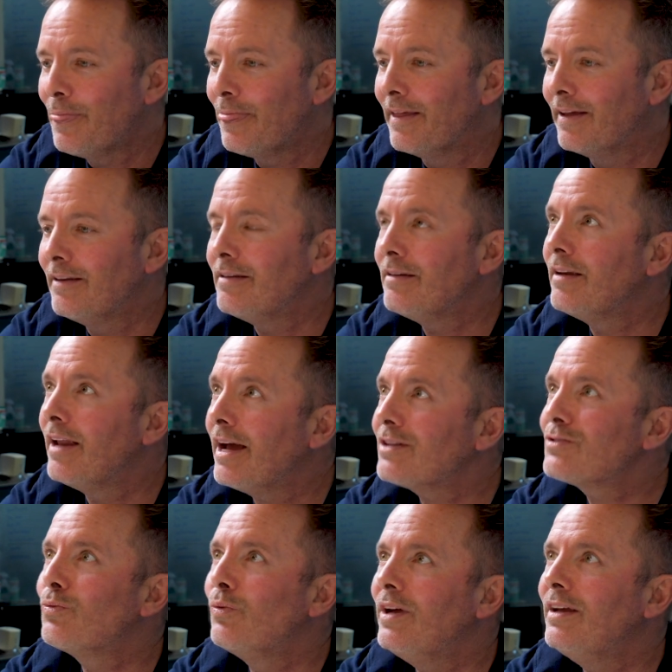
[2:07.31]
The
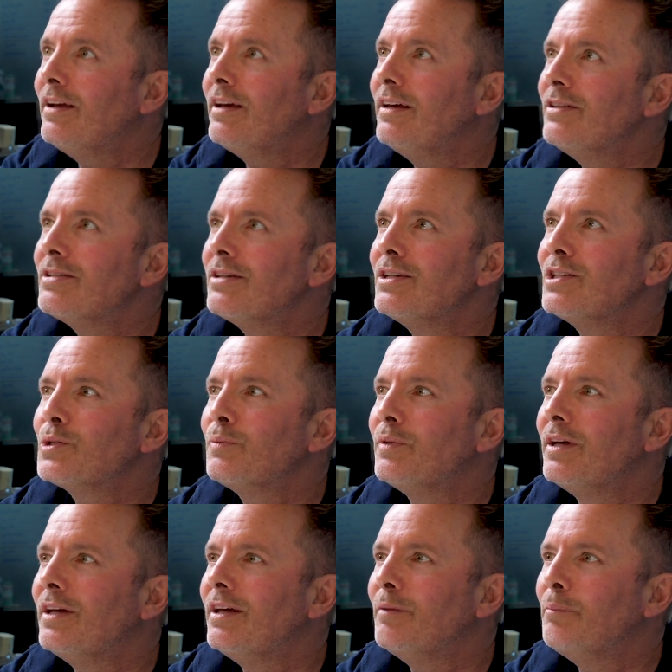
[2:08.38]
next week he sends
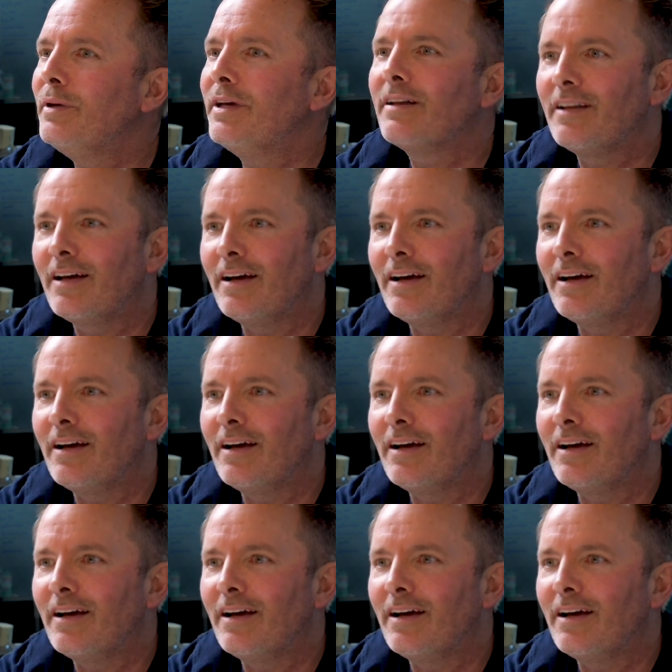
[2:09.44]
me "Be a